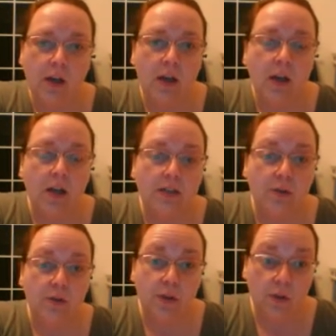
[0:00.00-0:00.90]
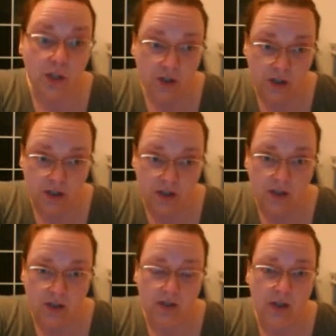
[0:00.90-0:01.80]
So the
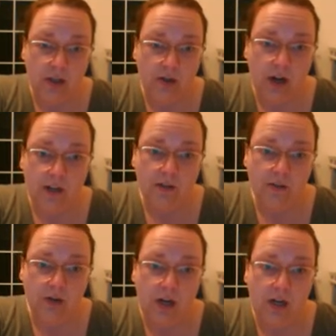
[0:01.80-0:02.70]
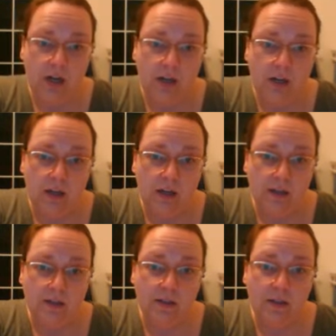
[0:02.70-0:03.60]
question that you're answering
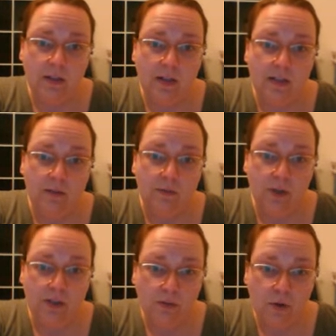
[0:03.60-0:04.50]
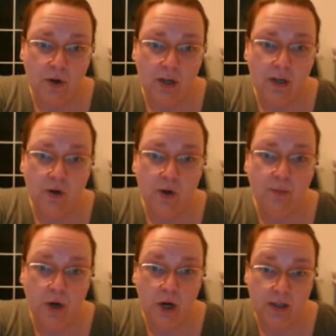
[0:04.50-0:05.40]
is it resource market or
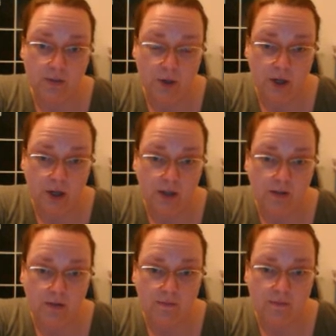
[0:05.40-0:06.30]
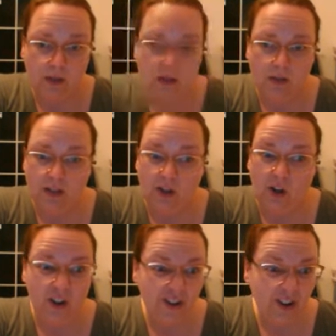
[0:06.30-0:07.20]
product market? That's
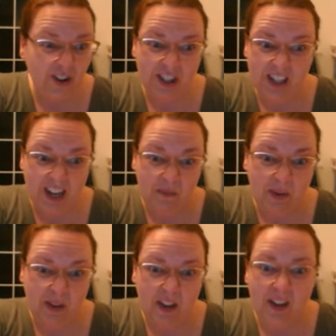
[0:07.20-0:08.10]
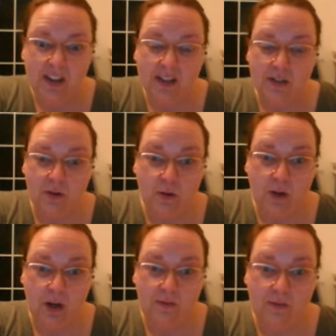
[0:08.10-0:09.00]
all you're going to type. So
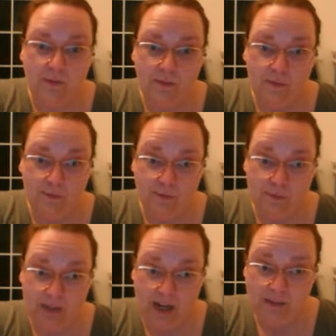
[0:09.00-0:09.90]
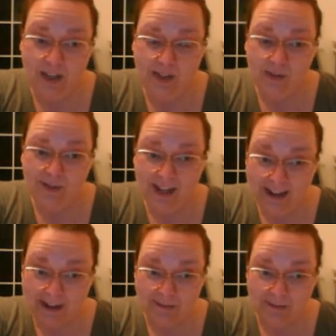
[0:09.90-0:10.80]
I've typed that 2
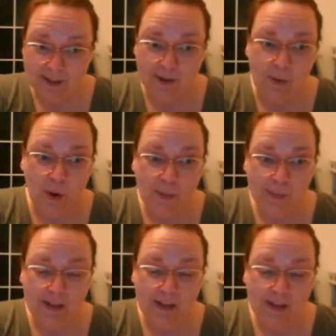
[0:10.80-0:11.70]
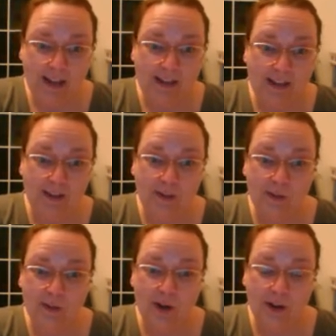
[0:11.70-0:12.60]
times, so I'm hoping that
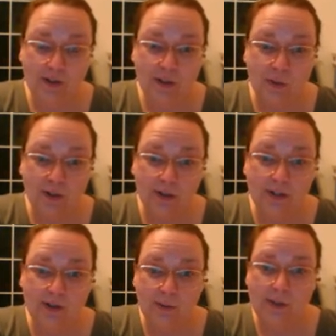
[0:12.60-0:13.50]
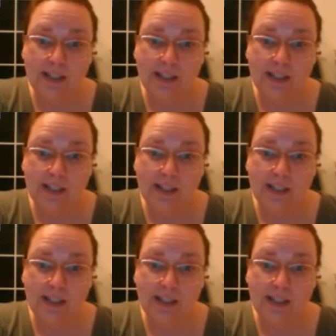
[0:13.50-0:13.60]
you are sure to only